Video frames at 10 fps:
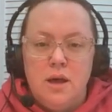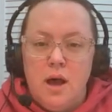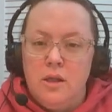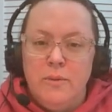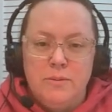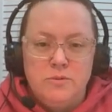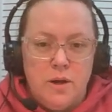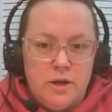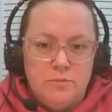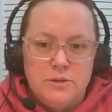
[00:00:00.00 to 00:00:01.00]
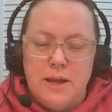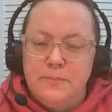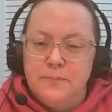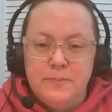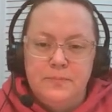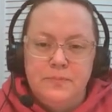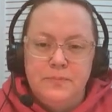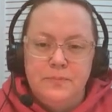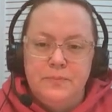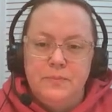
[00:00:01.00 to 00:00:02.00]
all the way up to 100%.
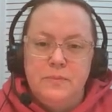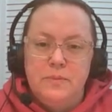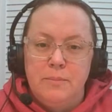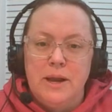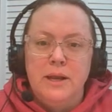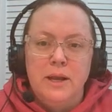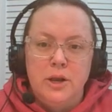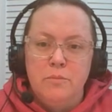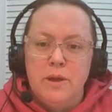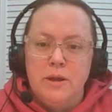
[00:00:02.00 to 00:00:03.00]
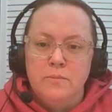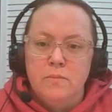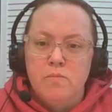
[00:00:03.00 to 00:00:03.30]
Depending on your bean.